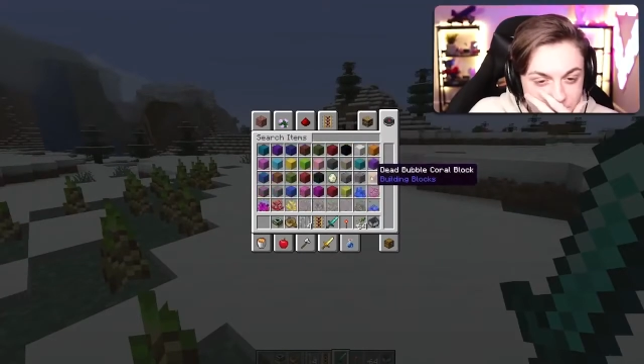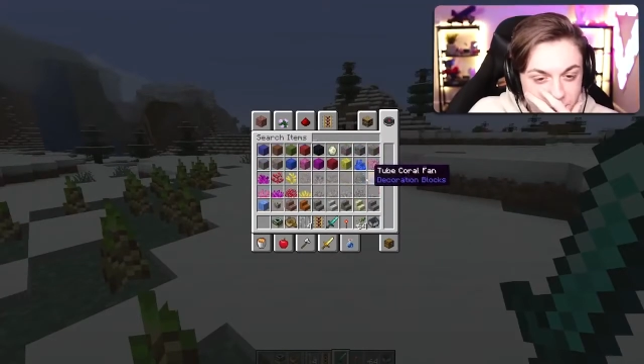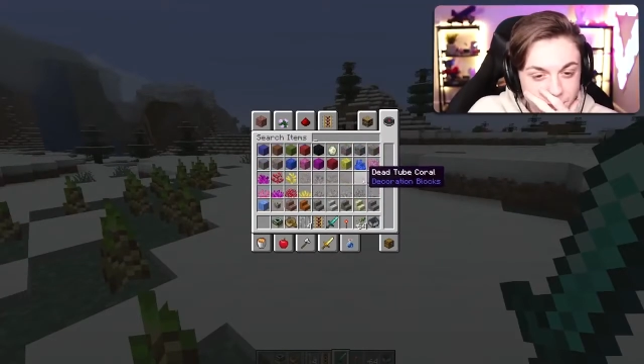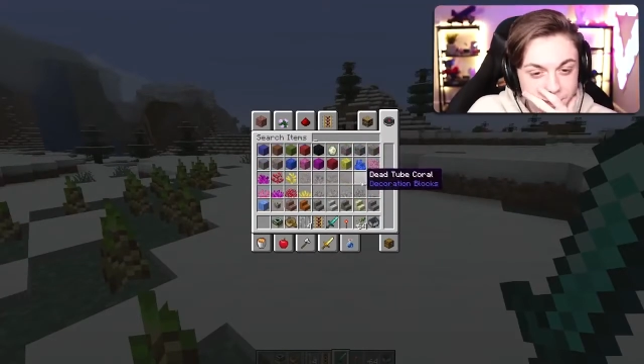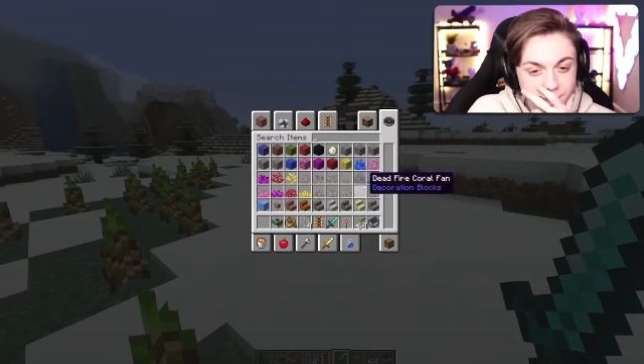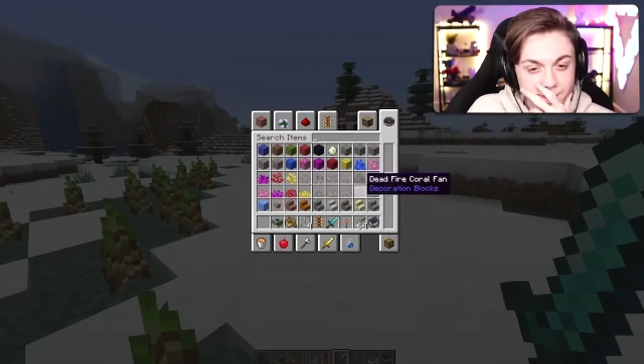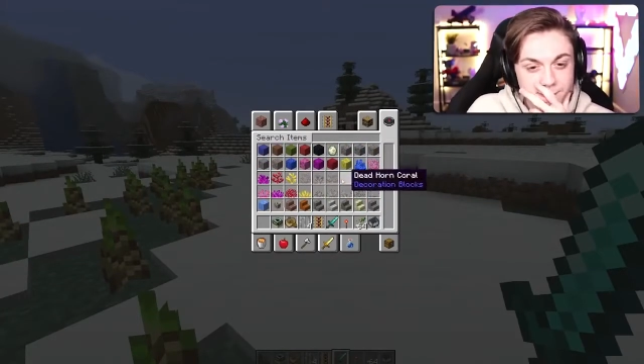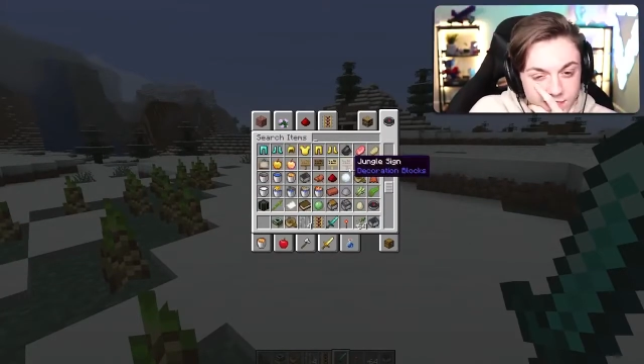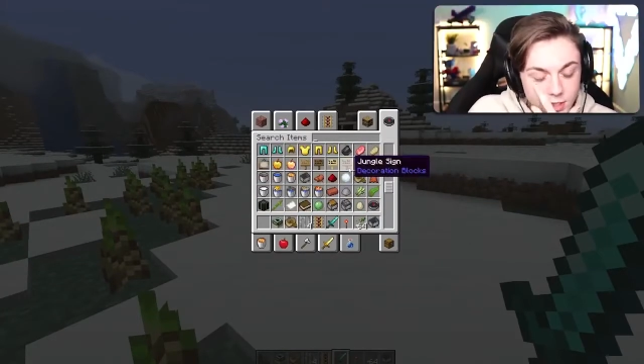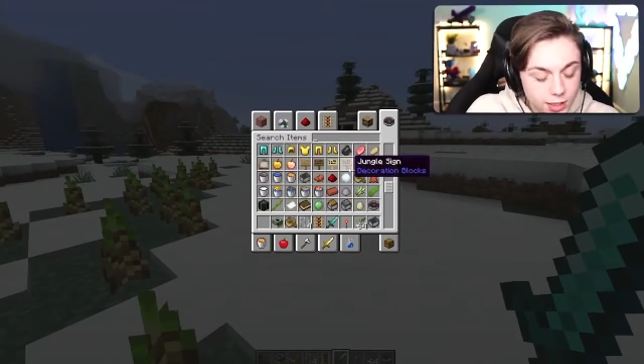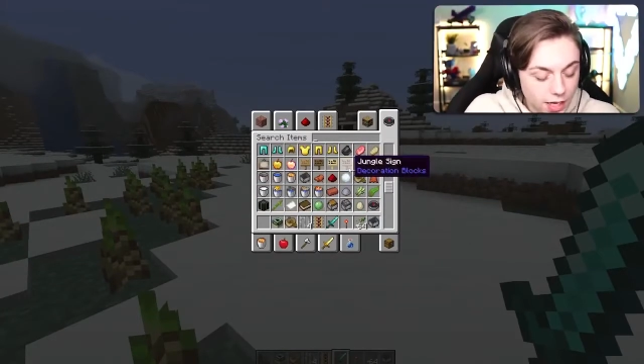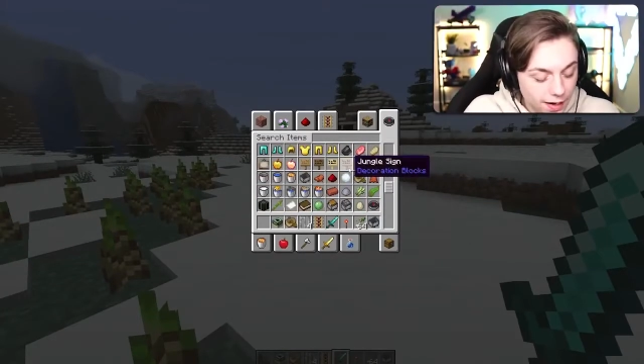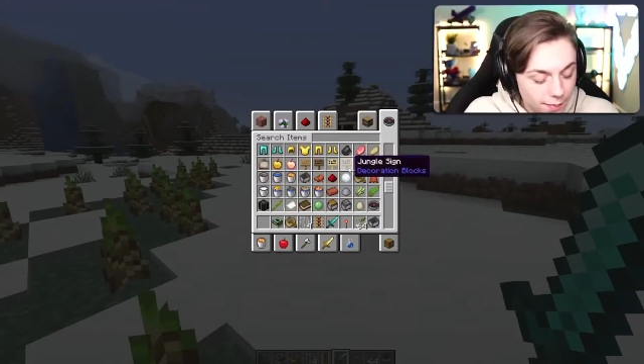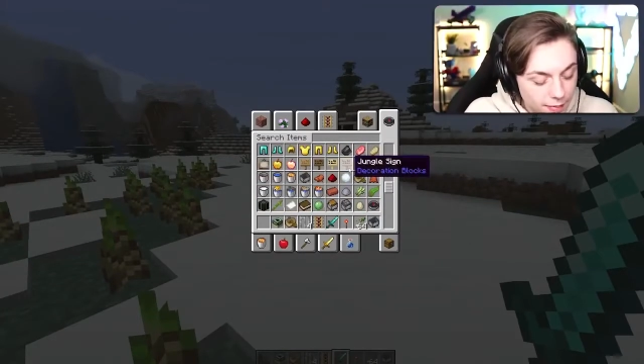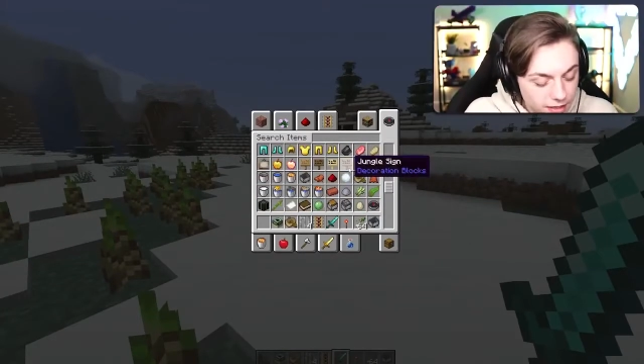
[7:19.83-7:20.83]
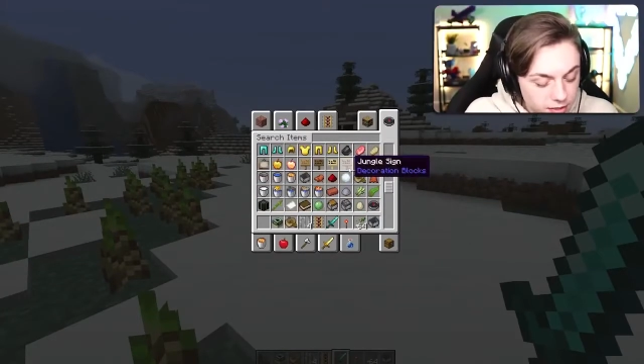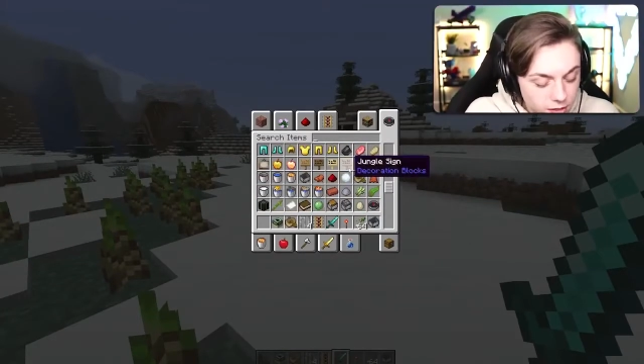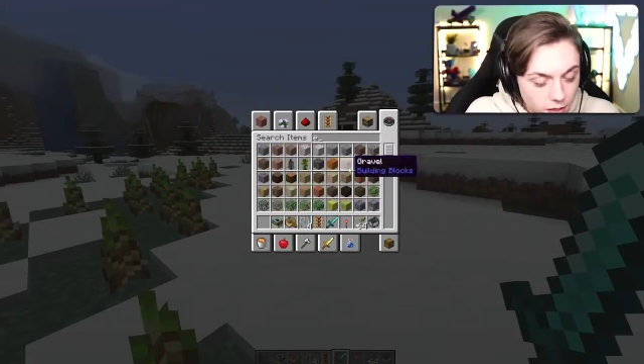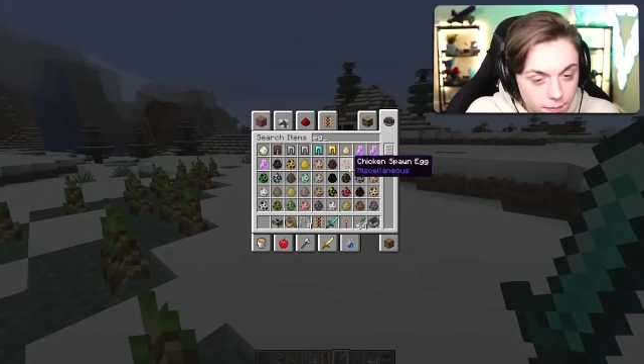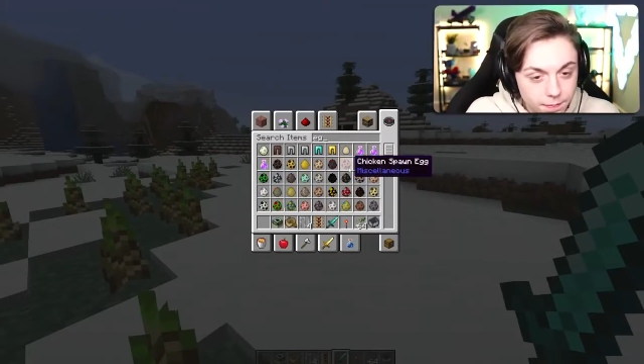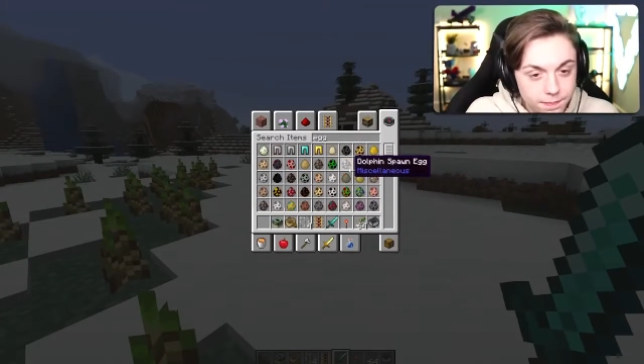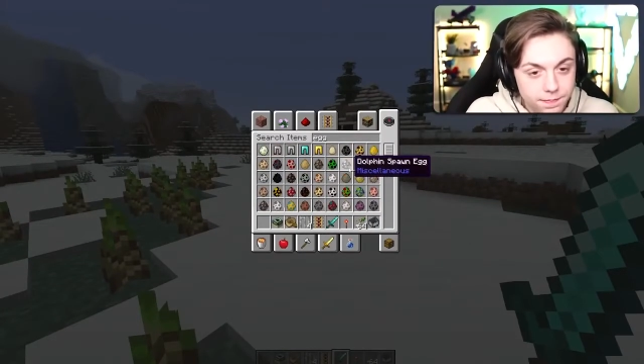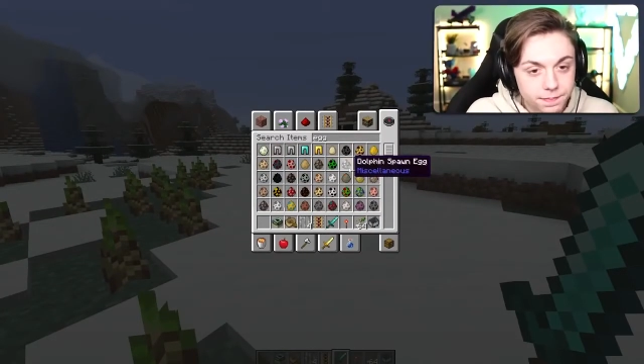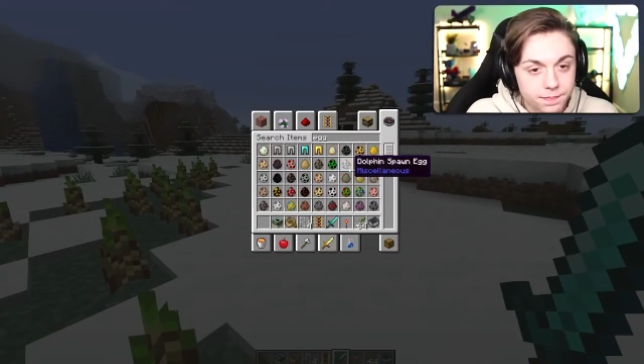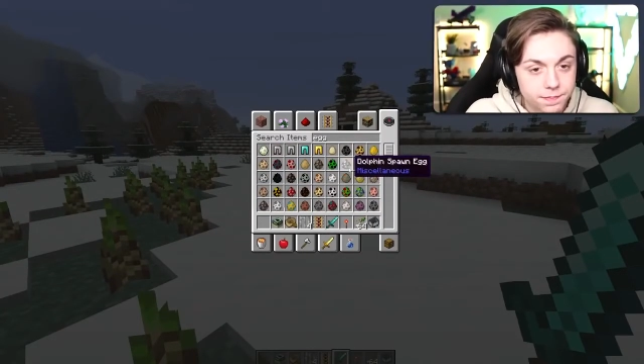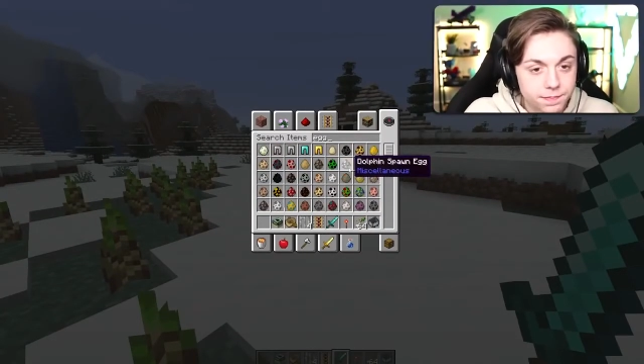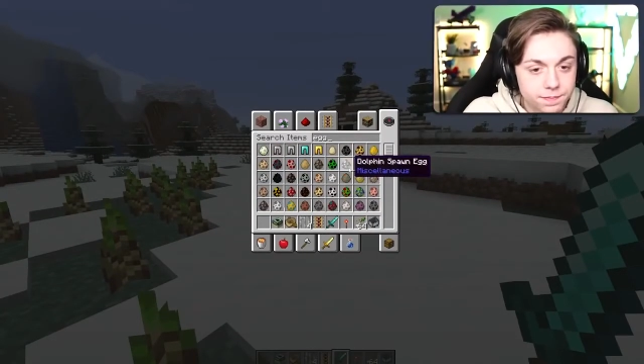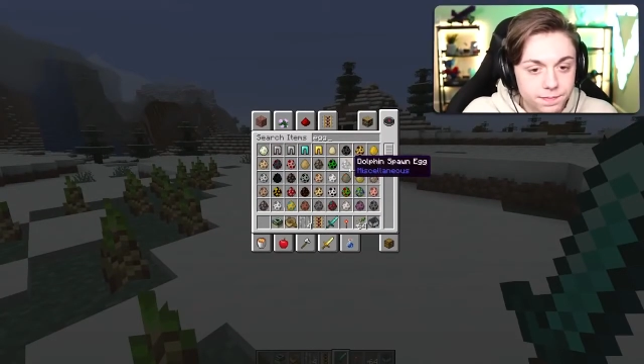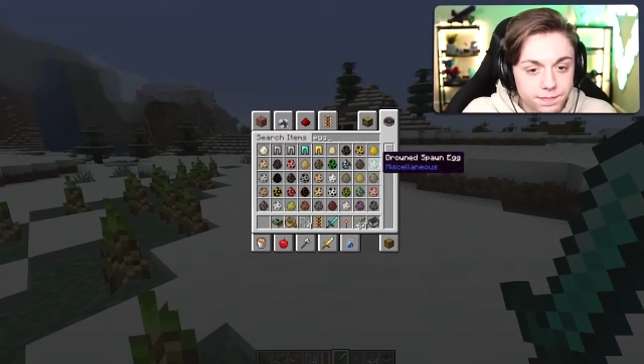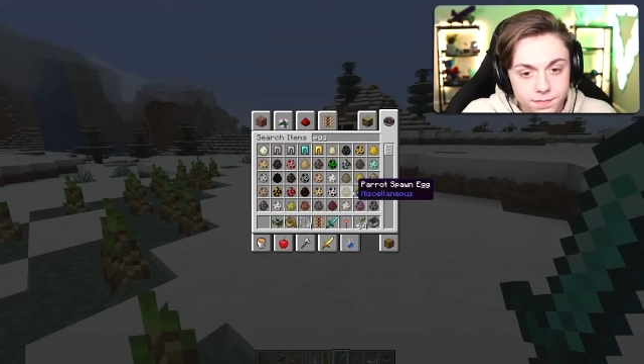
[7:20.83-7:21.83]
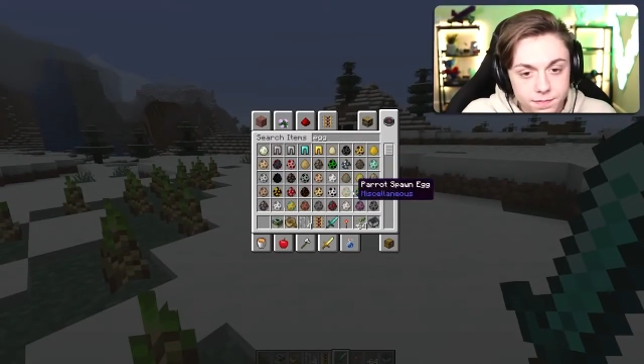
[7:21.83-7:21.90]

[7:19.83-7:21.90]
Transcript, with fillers: Guess not. Kind of messed it's up. Already growing.